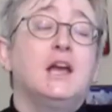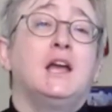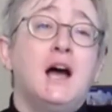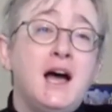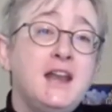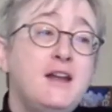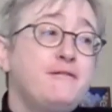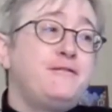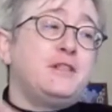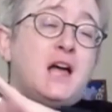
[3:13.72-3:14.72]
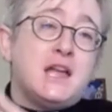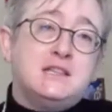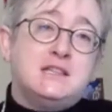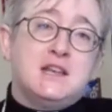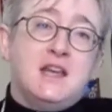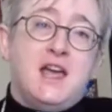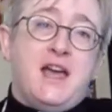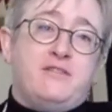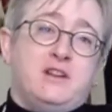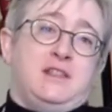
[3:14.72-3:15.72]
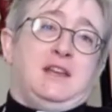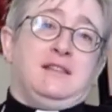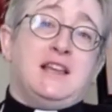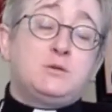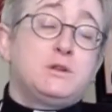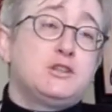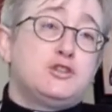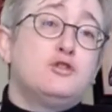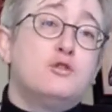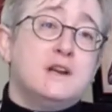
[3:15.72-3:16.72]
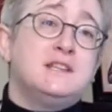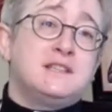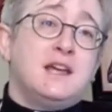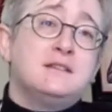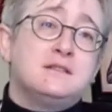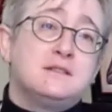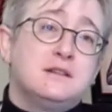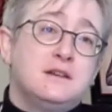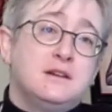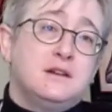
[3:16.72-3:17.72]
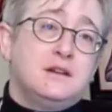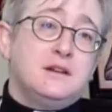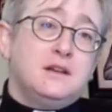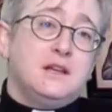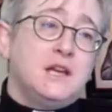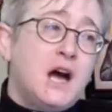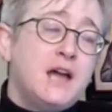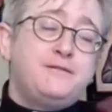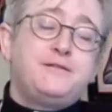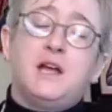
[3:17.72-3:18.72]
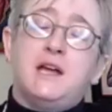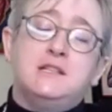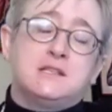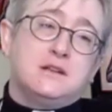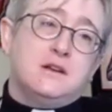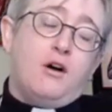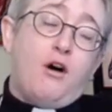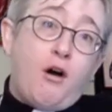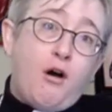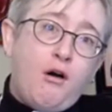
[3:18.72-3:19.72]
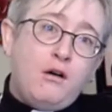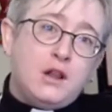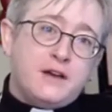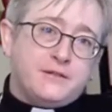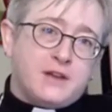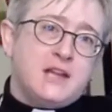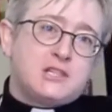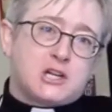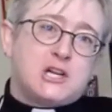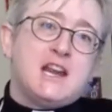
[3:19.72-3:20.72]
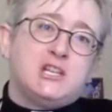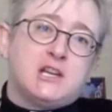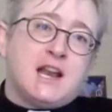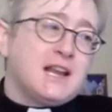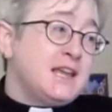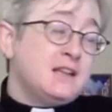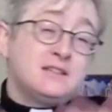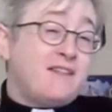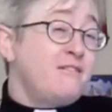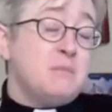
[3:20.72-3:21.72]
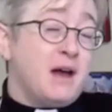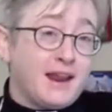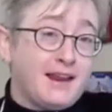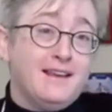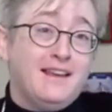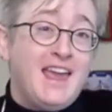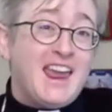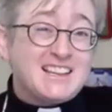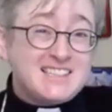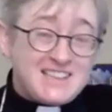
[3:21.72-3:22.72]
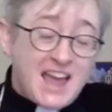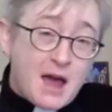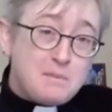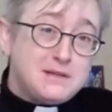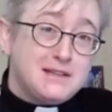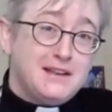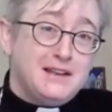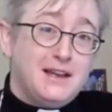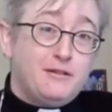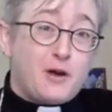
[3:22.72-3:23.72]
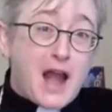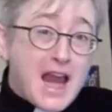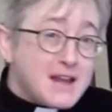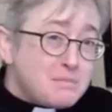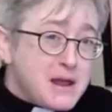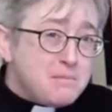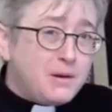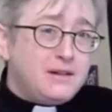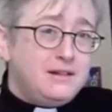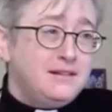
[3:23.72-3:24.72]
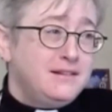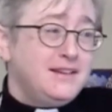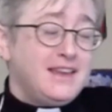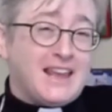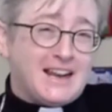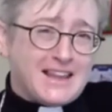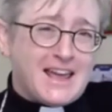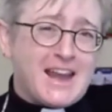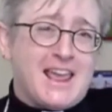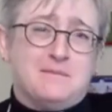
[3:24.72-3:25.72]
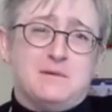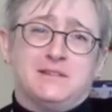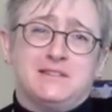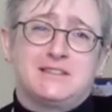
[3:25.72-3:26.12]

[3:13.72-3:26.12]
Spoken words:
God floods everything. That's what the story says. God floods all of God's creation and kills everybody, except for 8 people and a lot of animals.